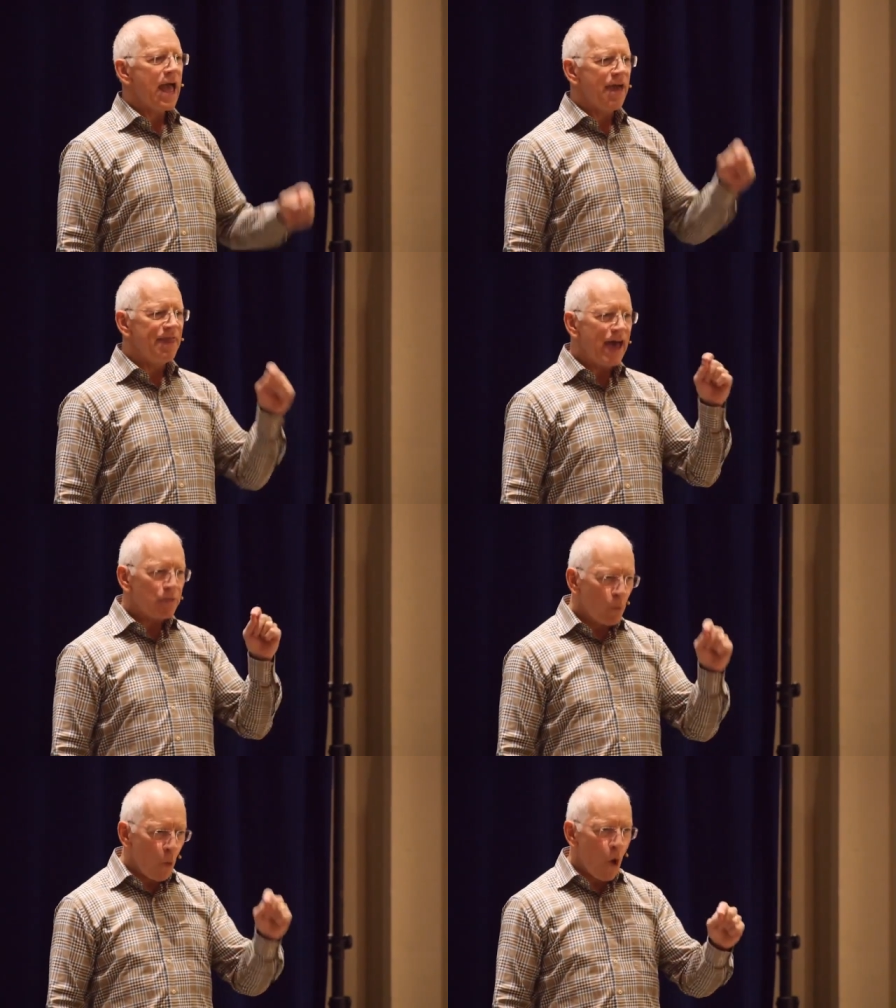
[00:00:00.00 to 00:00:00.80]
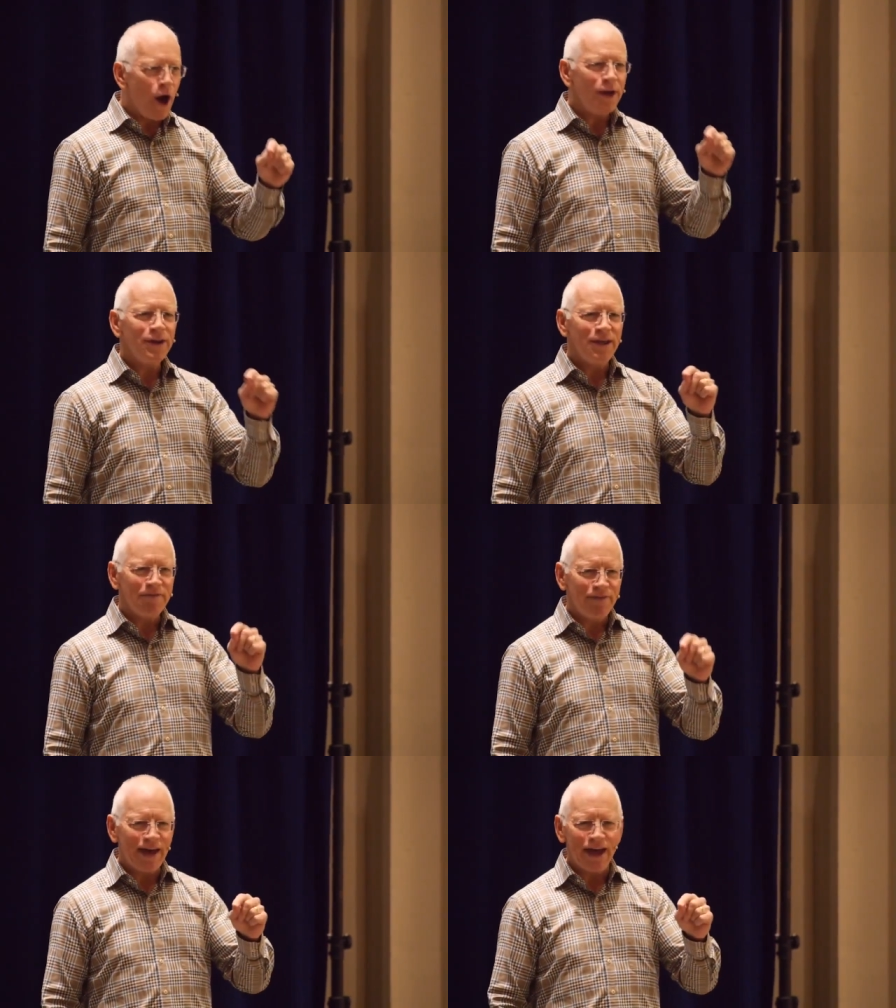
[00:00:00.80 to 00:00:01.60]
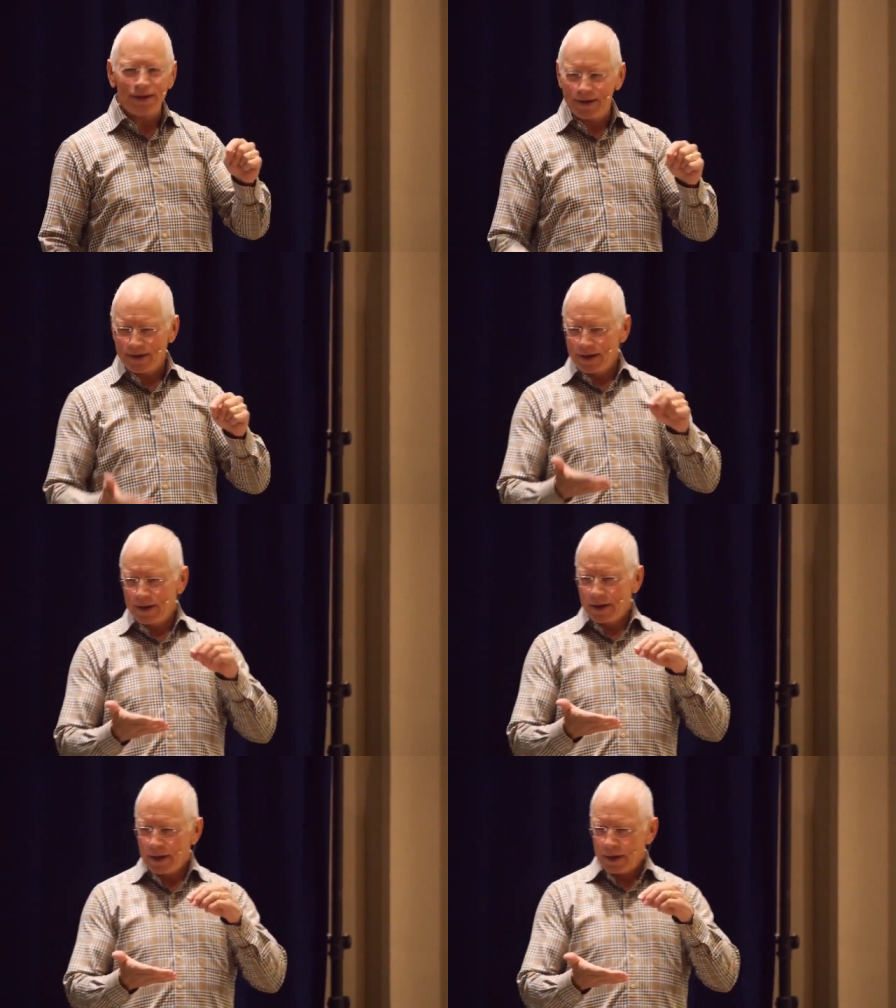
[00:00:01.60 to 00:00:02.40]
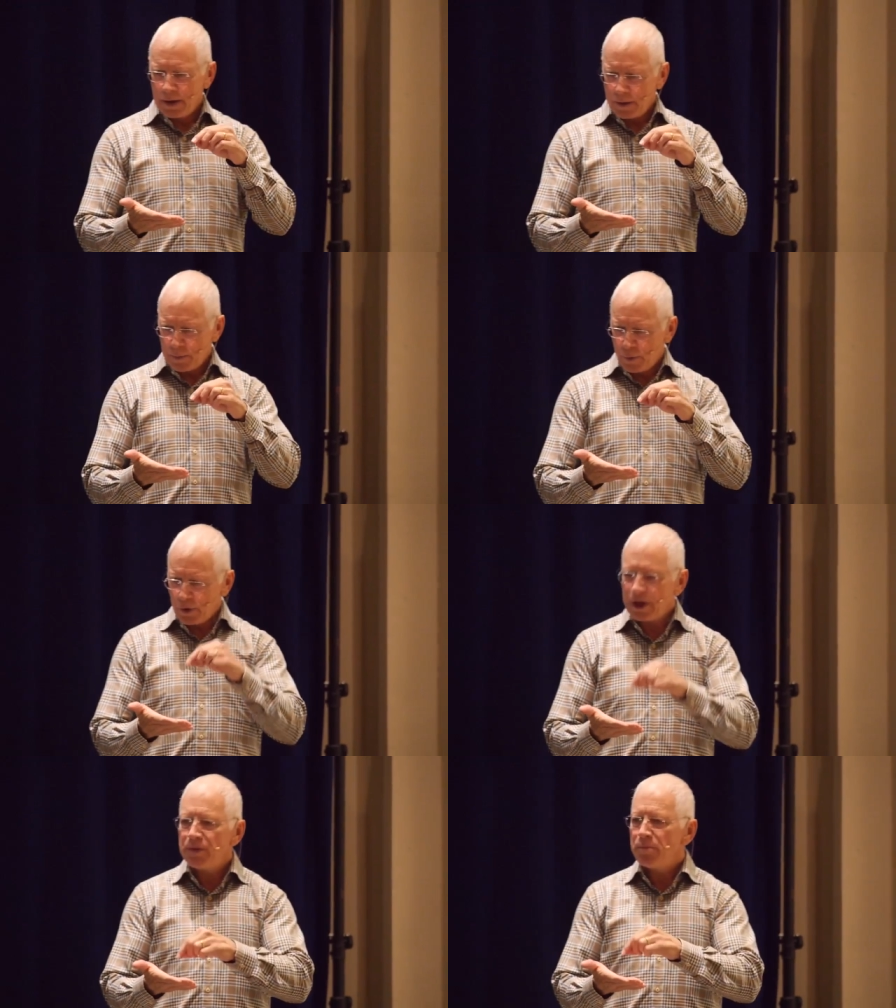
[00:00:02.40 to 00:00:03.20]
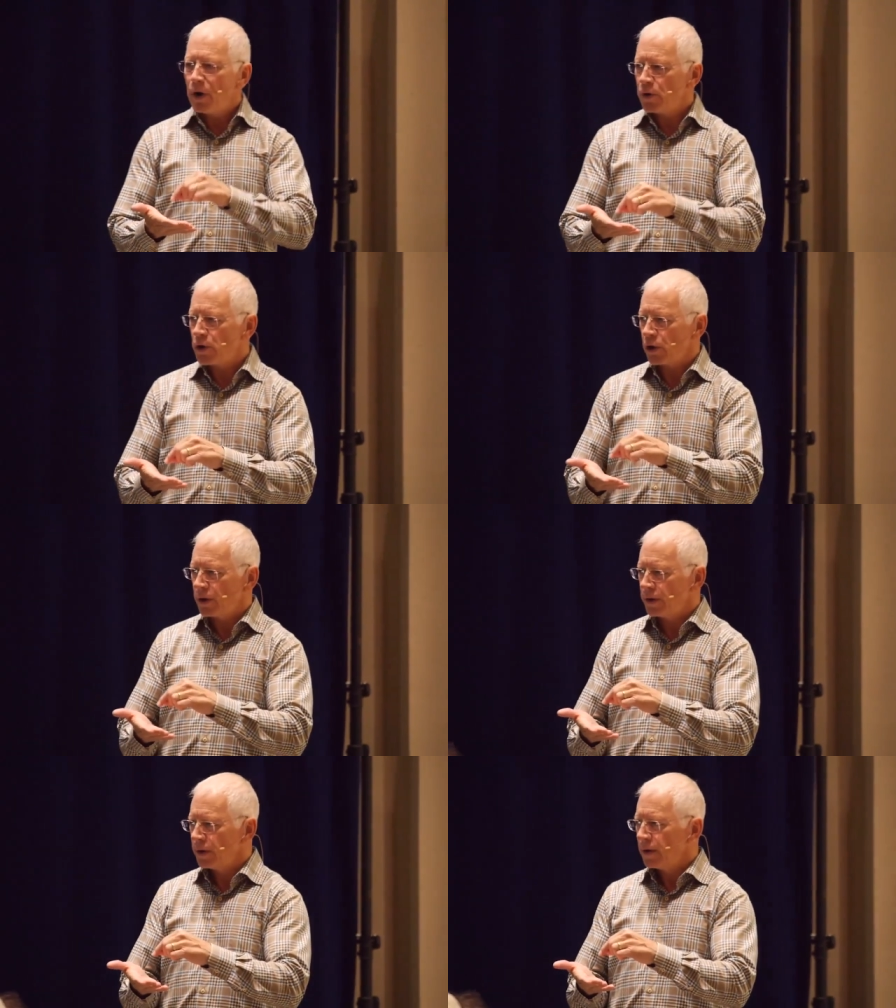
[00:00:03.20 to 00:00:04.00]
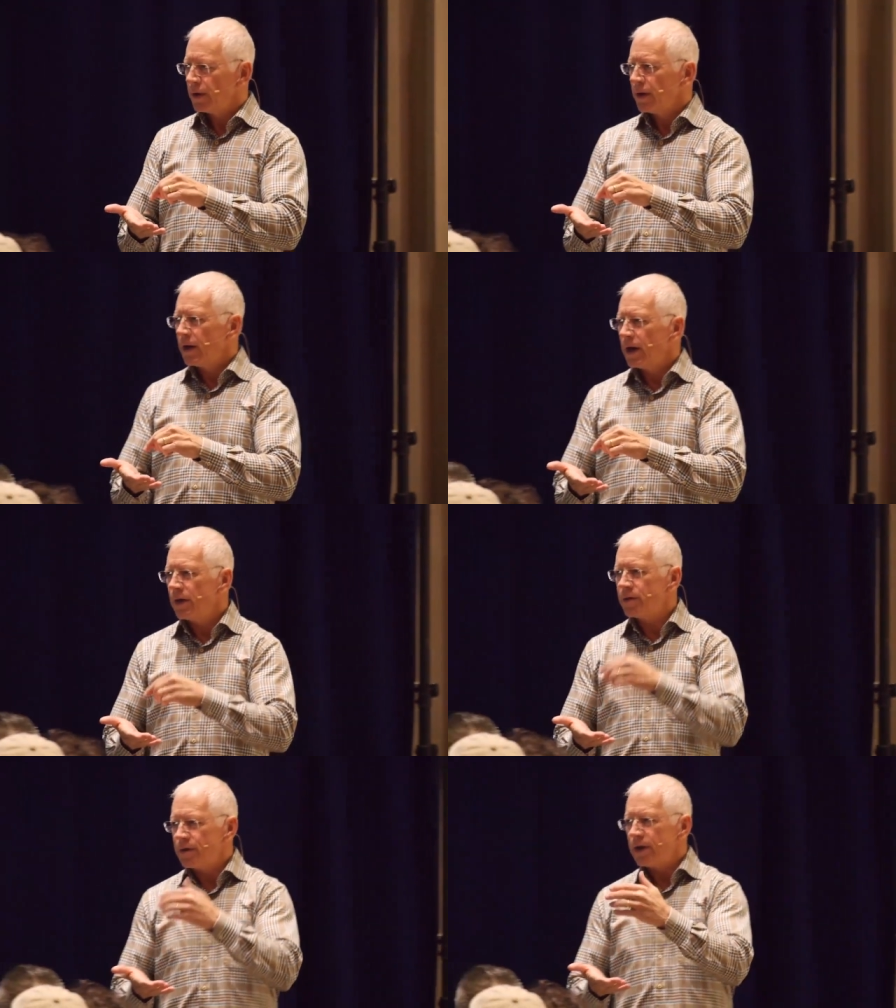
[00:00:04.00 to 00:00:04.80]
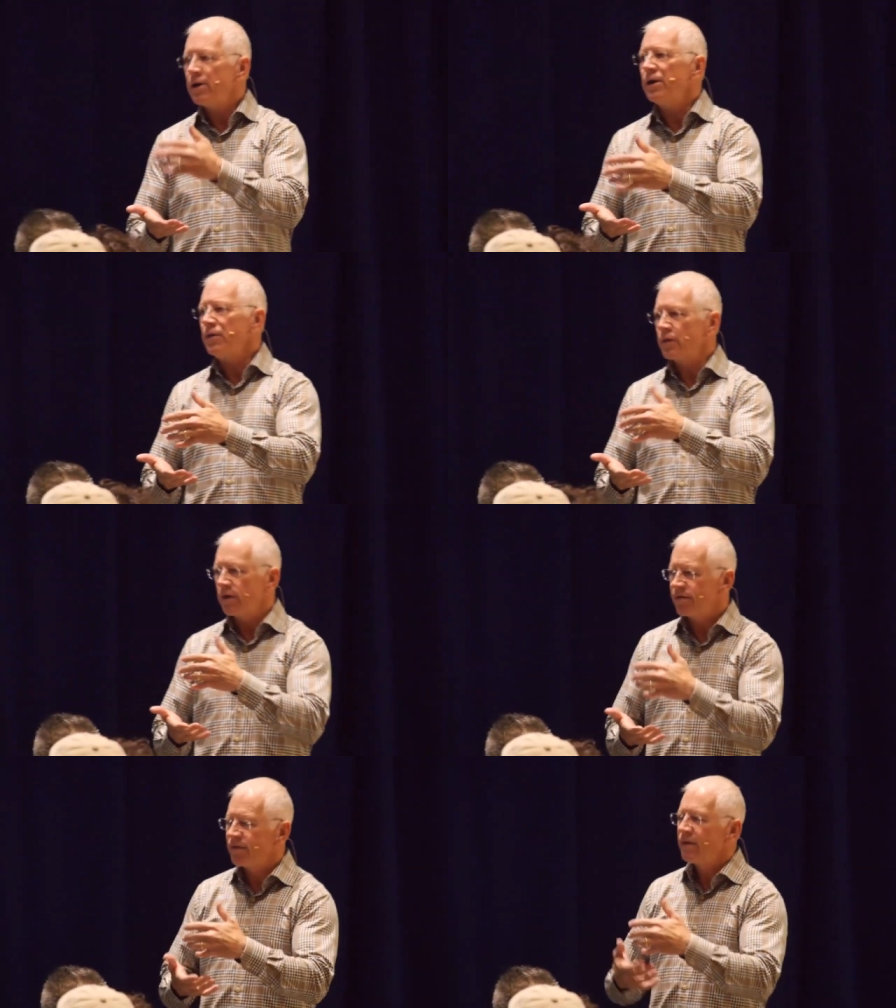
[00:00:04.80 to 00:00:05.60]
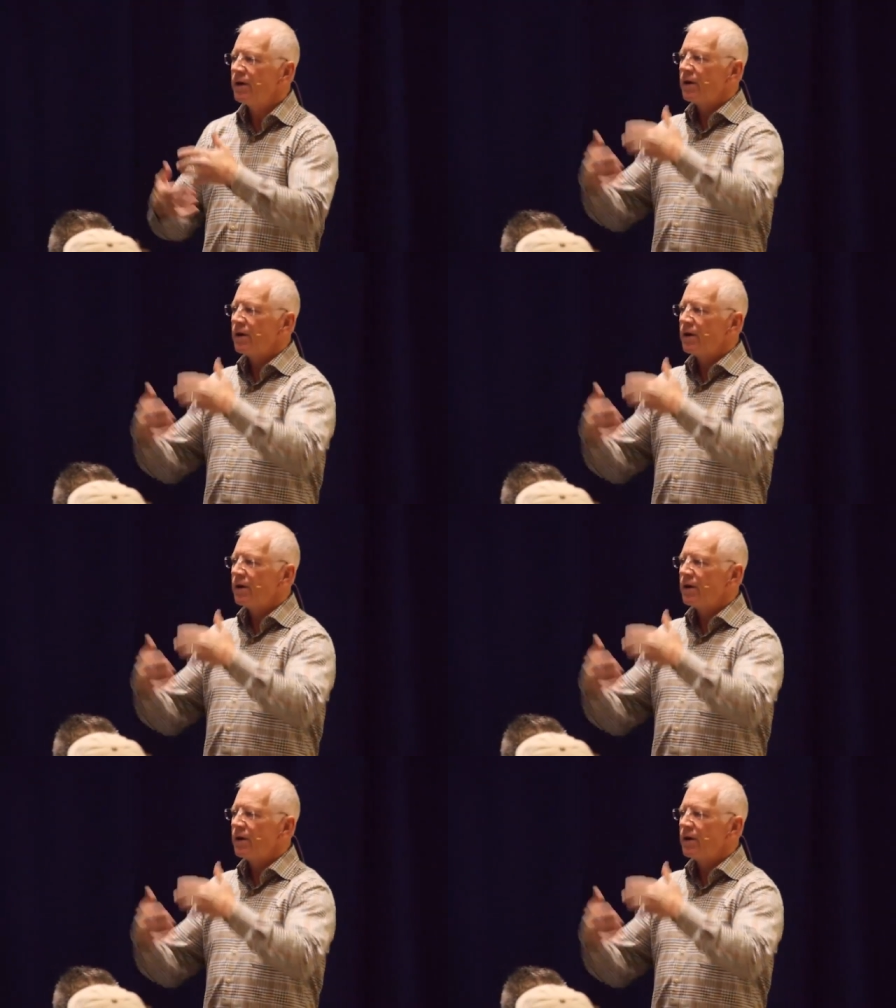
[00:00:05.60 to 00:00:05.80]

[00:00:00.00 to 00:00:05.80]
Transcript: And that one event put in motion a series of